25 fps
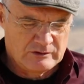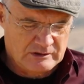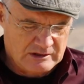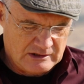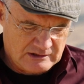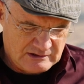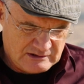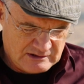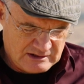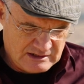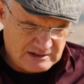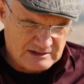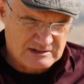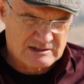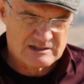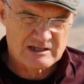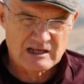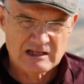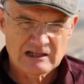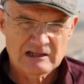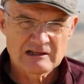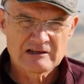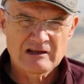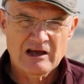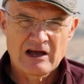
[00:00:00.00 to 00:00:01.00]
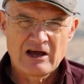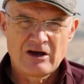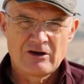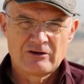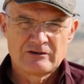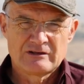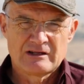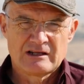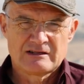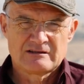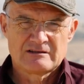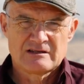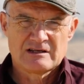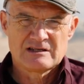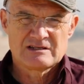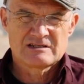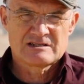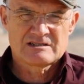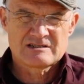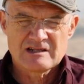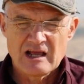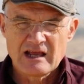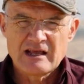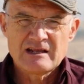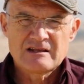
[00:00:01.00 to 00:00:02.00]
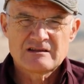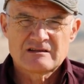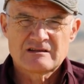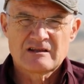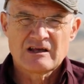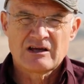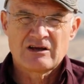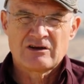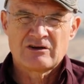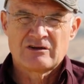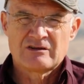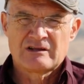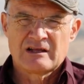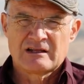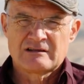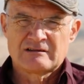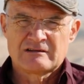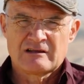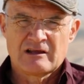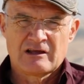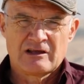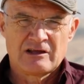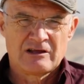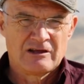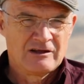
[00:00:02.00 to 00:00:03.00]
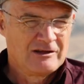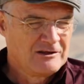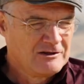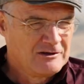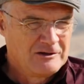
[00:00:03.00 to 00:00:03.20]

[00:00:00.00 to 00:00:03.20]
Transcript: that they settled down, that they stayed there, that they